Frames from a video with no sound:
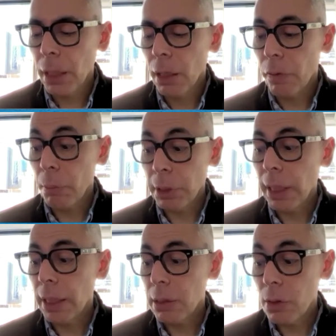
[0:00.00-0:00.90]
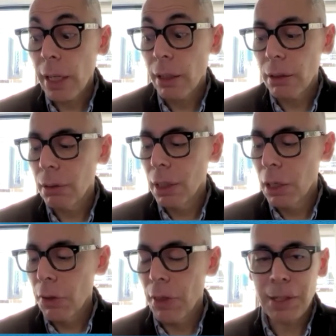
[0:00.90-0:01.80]
from what I can tell,
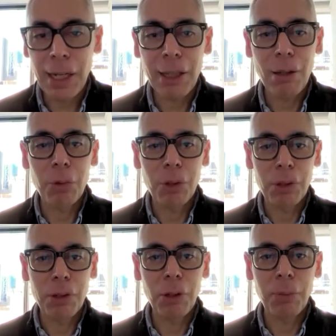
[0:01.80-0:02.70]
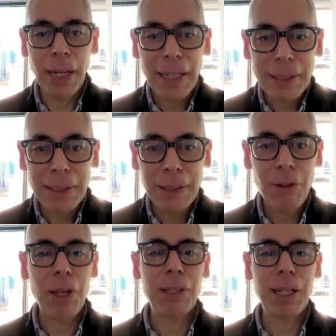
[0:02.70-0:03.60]
things are getting more complex,
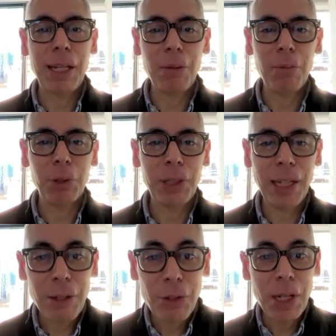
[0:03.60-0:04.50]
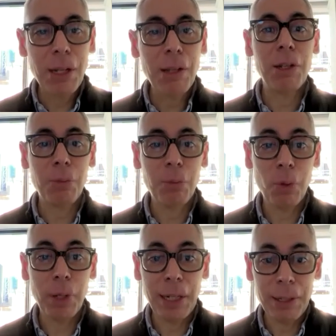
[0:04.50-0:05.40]
things are getting more challenging. There's more
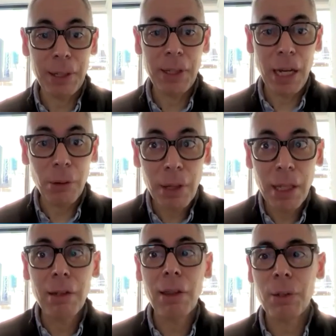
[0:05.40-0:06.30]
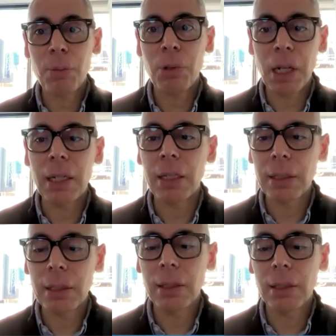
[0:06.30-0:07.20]
releases out there, there's more
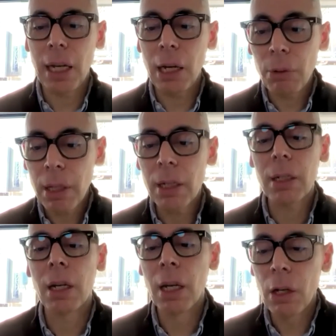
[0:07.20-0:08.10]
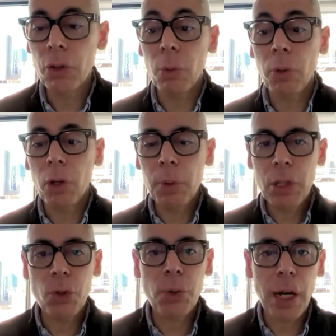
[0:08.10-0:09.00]
artists out there. So we always
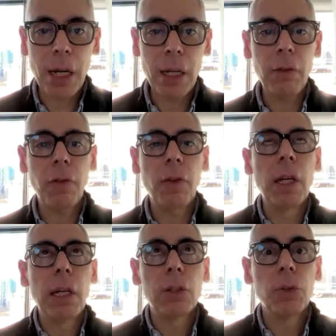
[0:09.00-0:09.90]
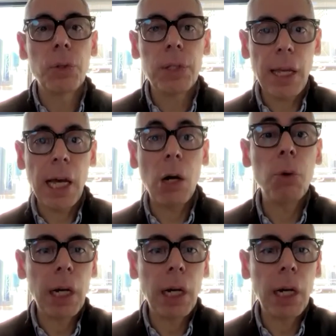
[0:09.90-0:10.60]
strive to say how